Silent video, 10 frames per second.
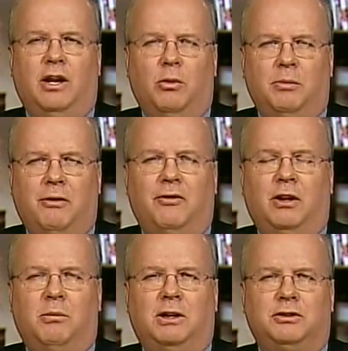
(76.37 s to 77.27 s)
and it would be
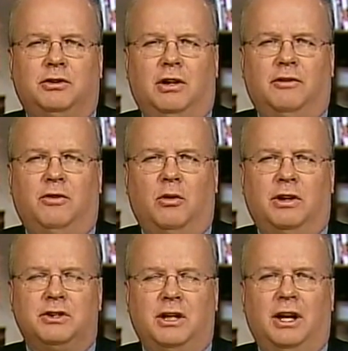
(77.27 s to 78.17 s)
filibustered on the floor
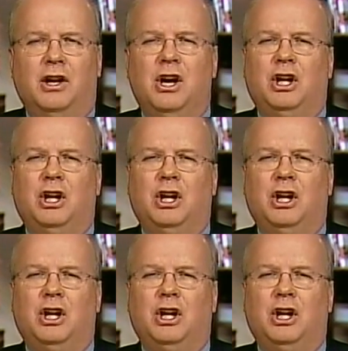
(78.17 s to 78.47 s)
of the Senate.